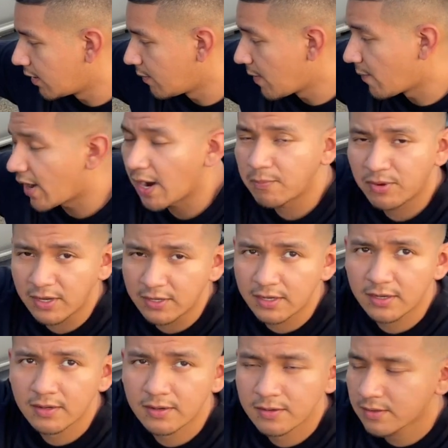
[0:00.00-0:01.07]
in my
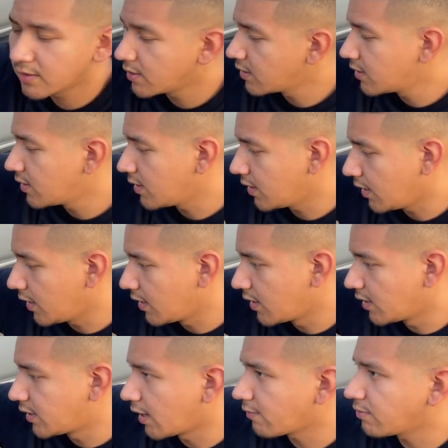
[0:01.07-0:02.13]
opinion, and
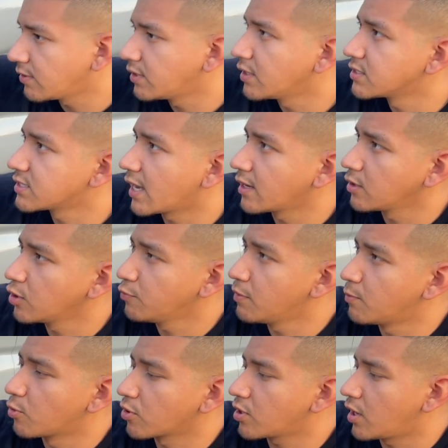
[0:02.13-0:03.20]
it definitely does add a little bit
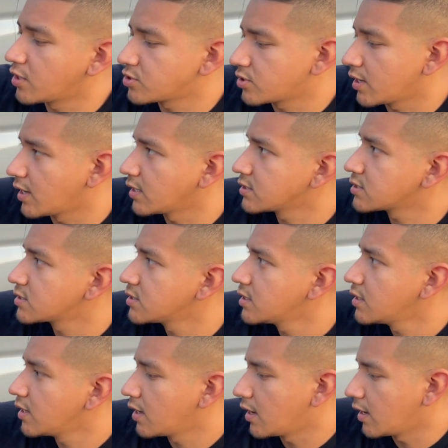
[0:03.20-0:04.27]
more contrast
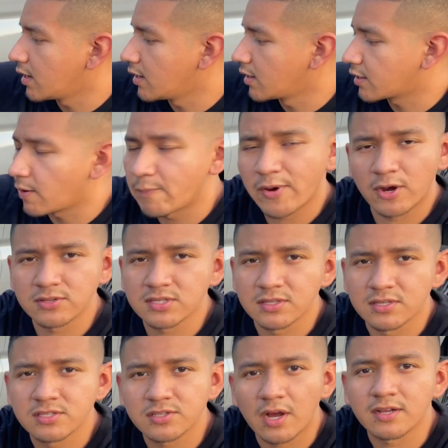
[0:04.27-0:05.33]
compared to the
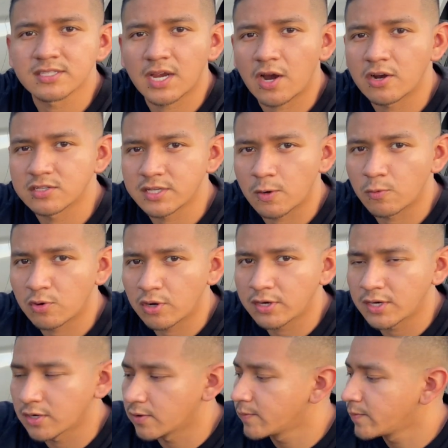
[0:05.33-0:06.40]
stock tires that were on here.